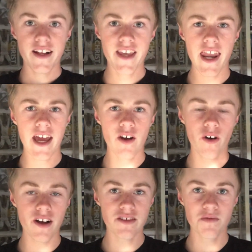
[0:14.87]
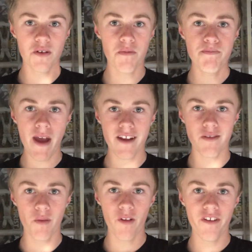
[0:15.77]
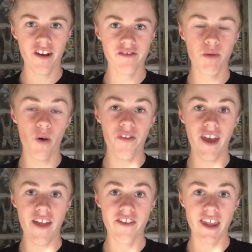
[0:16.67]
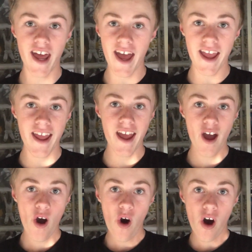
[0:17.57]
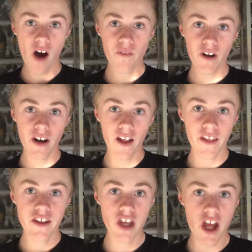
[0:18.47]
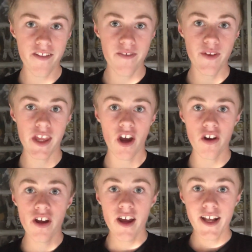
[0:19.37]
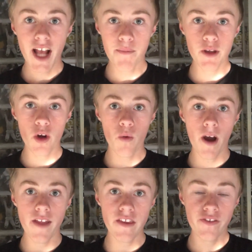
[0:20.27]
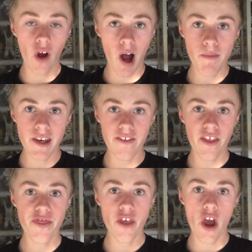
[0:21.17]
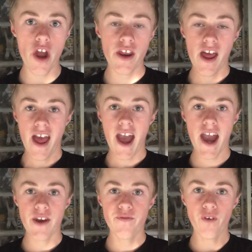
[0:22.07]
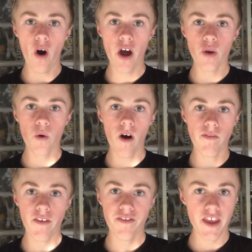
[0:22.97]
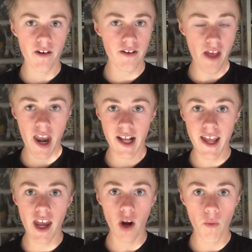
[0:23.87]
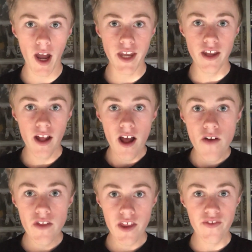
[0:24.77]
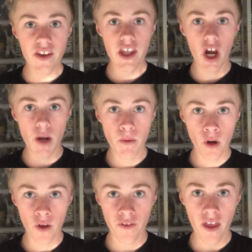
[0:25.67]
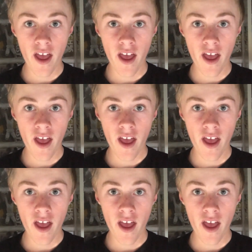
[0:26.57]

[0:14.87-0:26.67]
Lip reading: G'day guys and welcome back to Montage Sports, and today I've got another Guernsey video coming your way. This time it is the third and final of the series, and I cannot wait for this video because